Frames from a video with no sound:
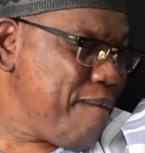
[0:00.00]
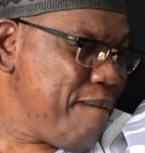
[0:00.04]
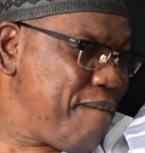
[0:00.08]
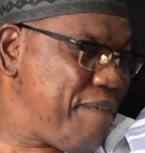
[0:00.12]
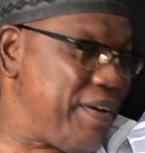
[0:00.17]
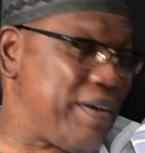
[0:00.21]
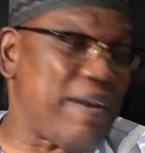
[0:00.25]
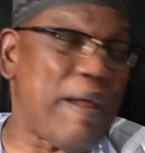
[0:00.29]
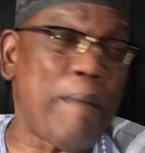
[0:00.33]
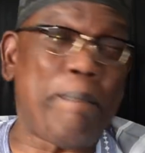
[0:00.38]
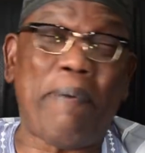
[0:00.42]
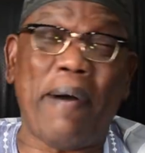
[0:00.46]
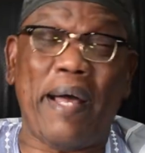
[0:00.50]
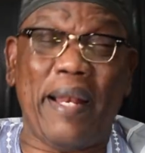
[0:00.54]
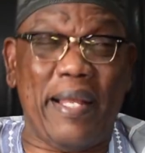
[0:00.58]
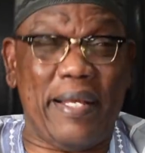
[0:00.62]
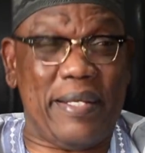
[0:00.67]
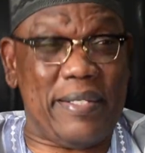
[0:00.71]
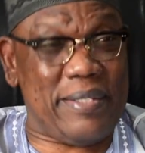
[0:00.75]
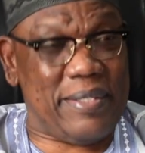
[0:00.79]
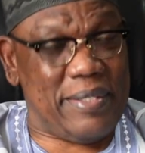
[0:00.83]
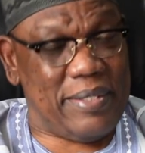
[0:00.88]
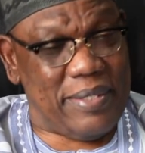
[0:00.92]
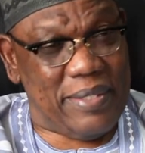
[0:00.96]
Federal
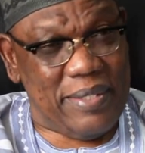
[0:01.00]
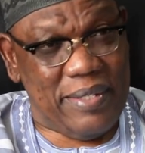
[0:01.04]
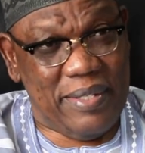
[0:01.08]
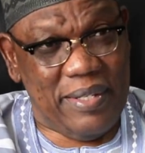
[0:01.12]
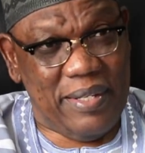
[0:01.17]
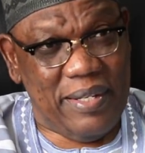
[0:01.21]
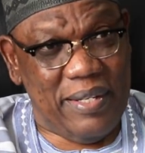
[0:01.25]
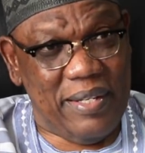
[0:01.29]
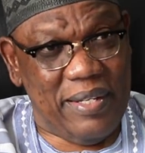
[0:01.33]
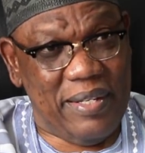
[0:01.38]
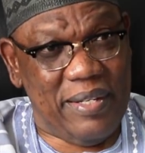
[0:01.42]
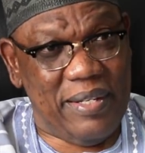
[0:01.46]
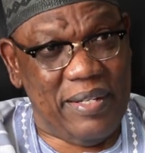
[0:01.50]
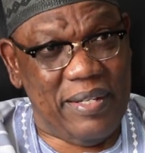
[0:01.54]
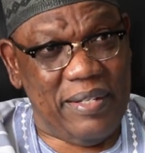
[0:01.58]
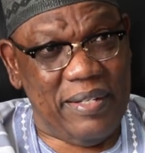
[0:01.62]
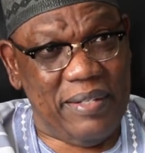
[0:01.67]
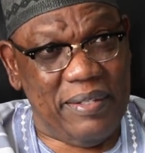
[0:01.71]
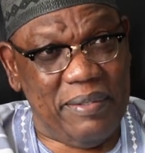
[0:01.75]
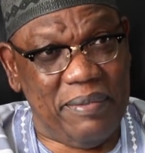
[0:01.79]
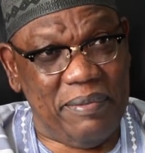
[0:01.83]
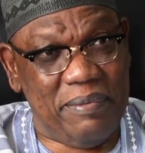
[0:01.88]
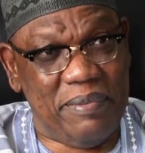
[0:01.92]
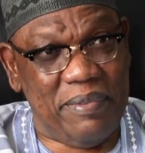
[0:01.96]
Palace.
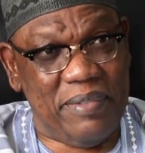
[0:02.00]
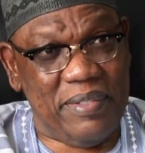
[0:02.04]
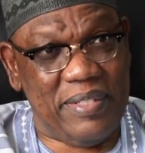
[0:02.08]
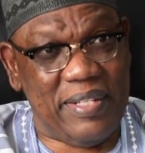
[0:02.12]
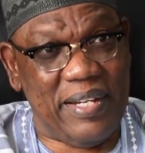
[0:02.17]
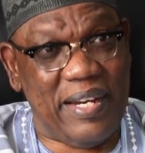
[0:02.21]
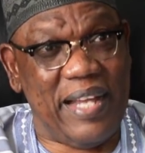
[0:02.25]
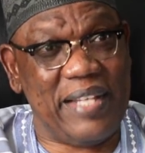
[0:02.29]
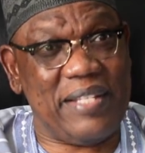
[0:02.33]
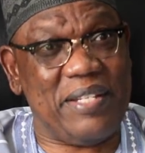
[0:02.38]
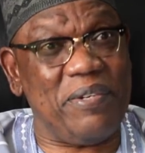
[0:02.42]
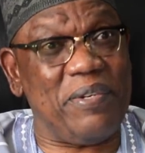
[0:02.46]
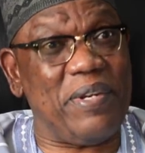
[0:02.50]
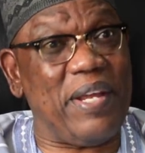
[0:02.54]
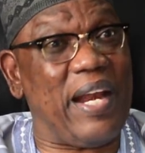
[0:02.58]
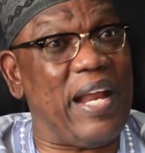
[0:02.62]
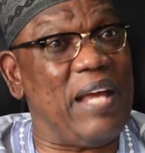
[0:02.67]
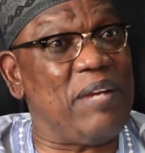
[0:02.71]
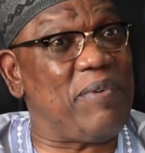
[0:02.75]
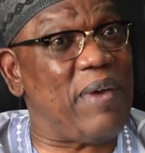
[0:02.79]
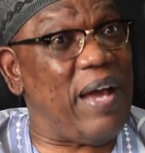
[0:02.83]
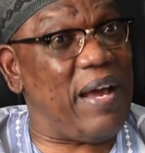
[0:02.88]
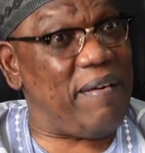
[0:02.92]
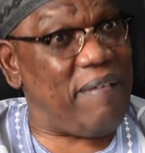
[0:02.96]
You know,
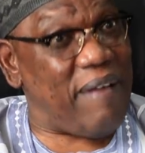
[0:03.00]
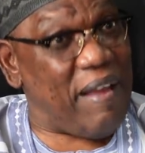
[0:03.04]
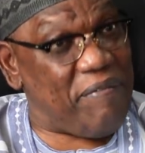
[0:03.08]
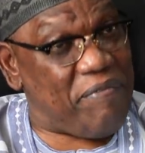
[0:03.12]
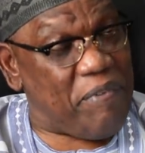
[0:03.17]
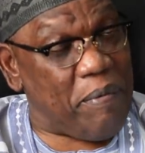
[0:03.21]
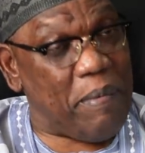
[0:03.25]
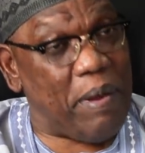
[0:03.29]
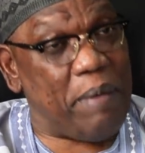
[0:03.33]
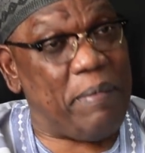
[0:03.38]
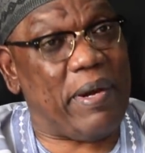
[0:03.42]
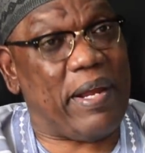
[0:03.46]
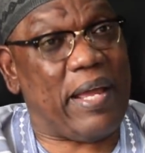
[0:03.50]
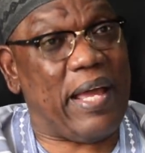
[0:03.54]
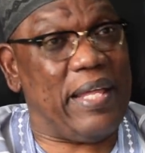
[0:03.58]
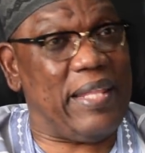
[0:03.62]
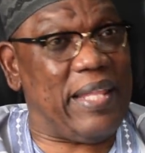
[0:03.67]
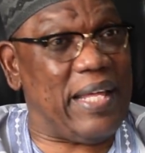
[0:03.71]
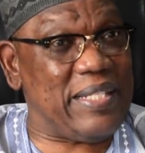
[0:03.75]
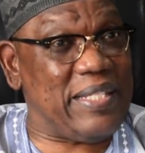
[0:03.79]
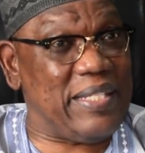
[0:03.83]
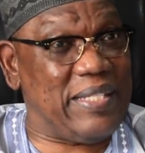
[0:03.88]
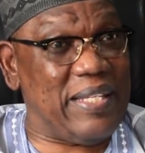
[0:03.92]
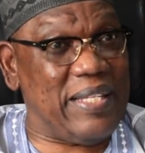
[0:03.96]
I arrived from America
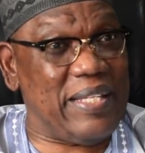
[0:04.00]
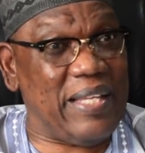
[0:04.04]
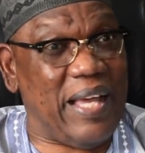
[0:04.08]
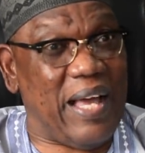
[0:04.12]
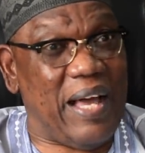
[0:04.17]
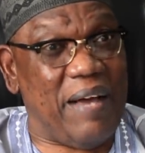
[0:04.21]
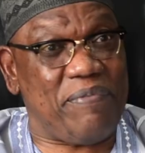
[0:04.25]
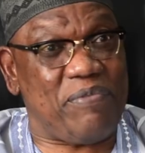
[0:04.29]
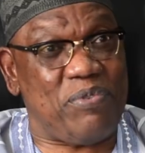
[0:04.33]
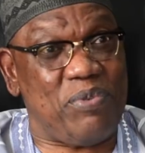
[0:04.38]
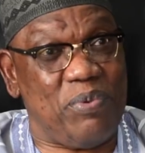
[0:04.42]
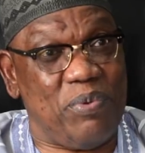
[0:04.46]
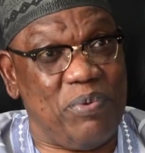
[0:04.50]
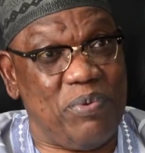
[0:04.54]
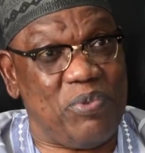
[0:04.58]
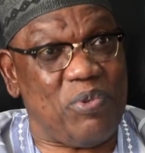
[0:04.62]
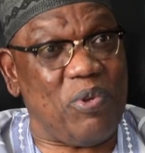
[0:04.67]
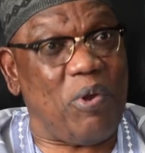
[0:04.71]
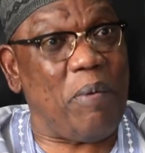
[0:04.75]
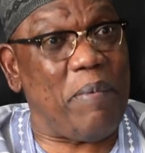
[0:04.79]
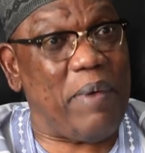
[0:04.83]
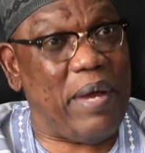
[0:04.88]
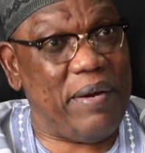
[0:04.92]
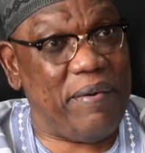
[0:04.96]
that afternoon
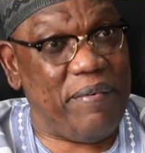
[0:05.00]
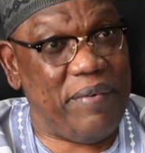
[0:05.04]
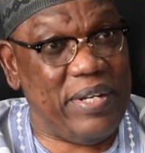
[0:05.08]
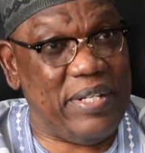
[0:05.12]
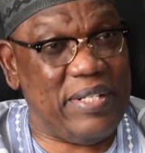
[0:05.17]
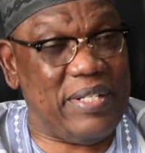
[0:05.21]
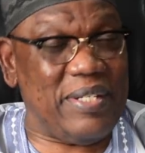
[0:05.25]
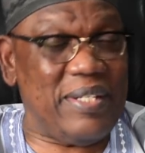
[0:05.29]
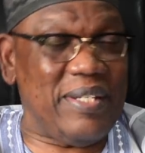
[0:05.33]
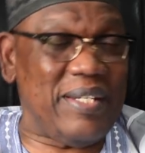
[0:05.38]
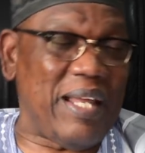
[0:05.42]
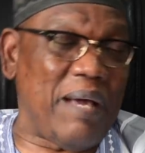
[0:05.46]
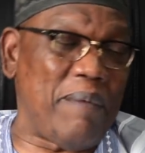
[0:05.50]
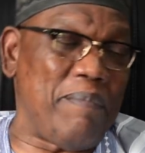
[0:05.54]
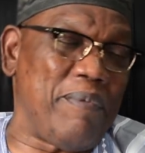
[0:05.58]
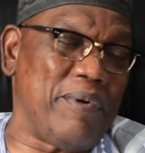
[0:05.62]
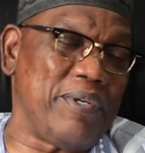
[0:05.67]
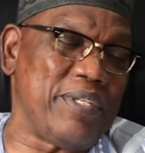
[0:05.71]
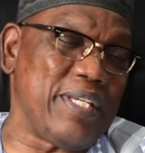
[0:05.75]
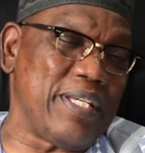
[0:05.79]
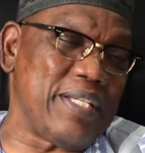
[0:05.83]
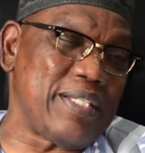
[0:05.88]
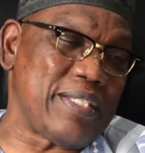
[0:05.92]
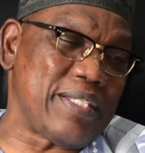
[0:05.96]
to come and read that
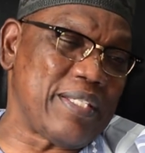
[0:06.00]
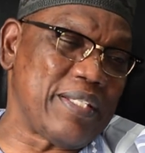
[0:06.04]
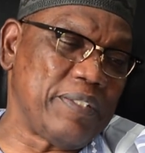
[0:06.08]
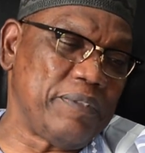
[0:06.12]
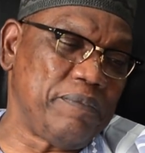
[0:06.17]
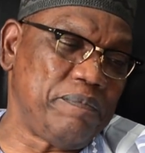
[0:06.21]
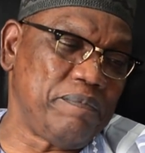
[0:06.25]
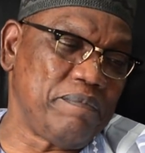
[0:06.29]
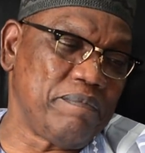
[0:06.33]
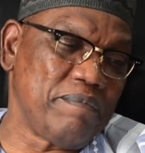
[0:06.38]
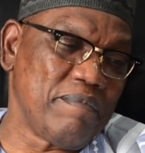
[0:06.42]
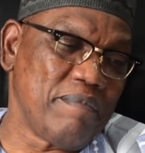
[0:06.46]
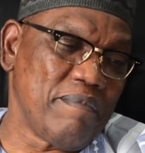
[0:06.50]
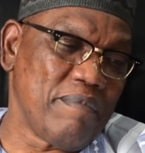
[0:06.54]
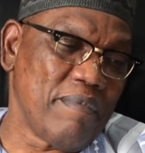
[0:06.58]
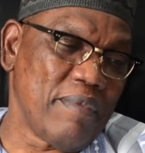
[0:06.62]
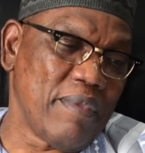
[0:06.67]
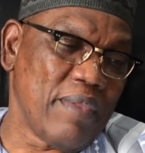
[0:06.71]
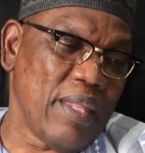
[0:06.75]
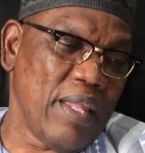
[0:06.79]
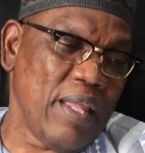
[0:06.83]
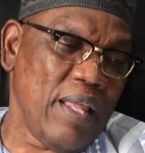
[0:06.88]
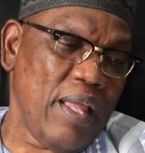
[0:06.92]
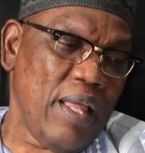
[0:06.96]
budget.
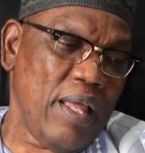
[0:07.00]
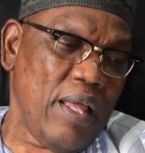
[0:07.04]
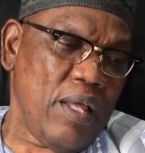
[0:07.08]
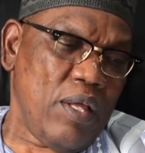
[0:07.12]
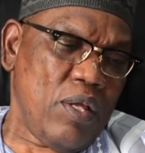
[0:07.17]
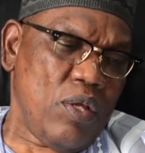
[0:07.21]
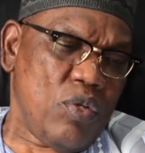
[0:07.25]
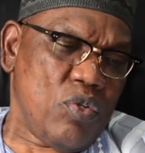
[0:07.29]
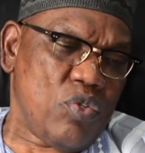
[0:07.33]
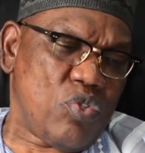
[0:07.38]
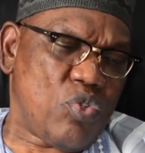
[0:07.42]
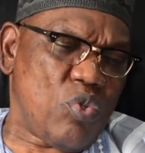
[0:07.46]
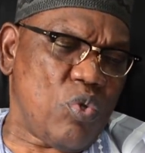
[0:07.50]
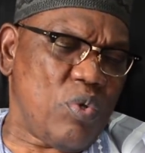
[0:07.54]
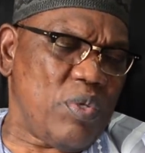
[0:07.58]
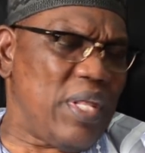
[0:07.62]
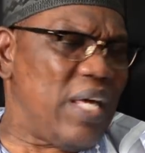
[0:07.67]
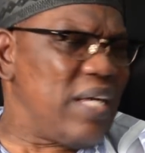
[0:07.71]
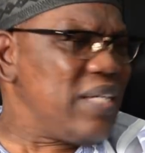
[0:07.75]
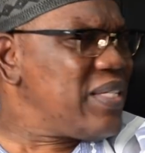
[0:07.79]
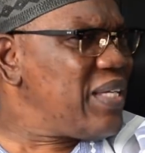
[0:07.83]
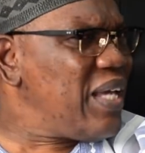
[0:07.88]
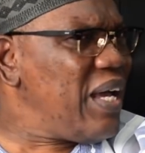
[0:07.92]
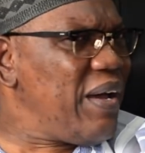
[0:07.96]
So
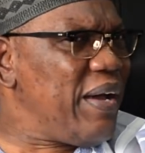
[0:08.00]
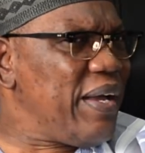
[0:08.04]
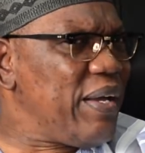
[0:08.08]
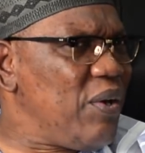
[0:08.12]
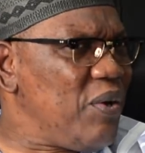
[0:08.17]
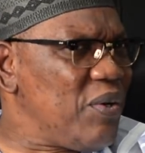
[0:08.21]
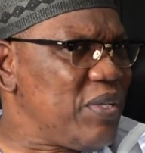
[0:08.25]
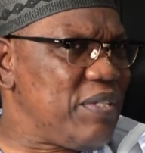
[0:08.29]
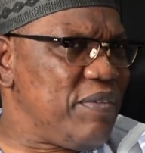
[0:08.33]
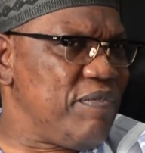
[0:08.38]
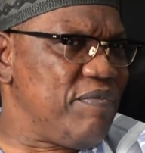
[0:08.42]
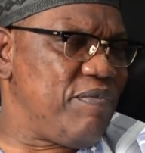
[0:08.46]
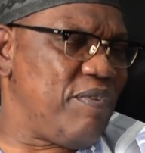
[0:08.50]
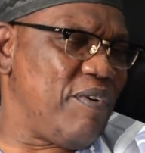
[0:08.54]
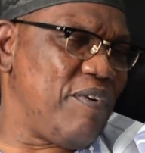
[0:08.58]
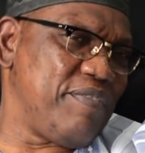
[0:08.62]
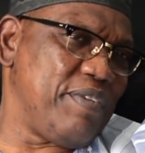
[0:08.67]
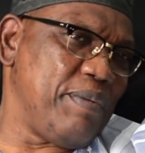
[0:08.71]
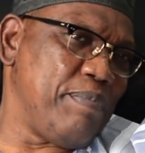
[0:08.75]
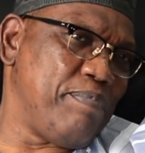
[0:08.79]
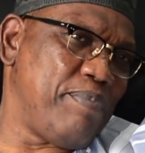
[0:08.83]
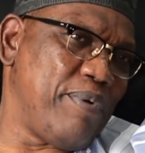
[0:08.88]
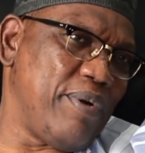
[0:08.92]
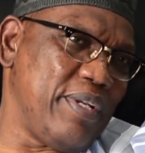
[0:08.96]
that's how I got
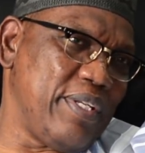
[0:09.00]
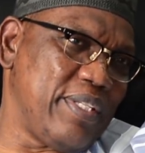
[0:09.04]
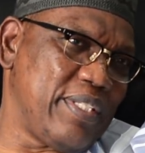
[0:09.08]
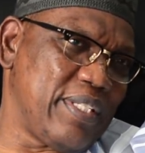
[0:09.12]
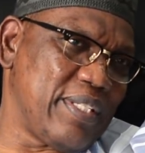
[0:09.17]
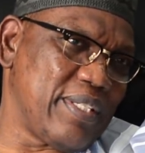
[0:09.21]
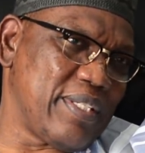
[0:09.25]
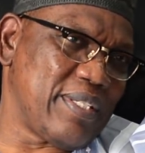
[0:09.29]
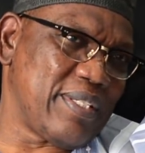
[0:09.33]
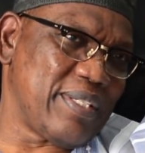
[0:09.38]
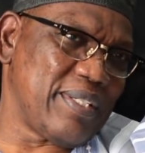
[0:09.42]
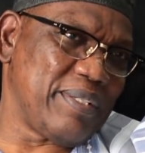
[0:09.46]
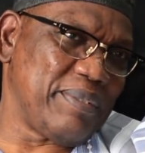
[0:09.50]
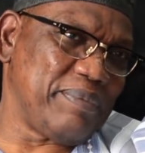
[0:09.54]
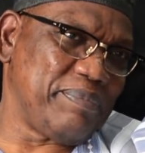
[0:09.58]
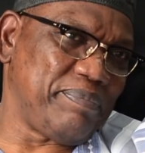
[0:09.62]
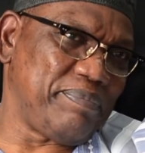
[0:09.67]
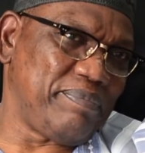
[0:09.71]
involved in politics.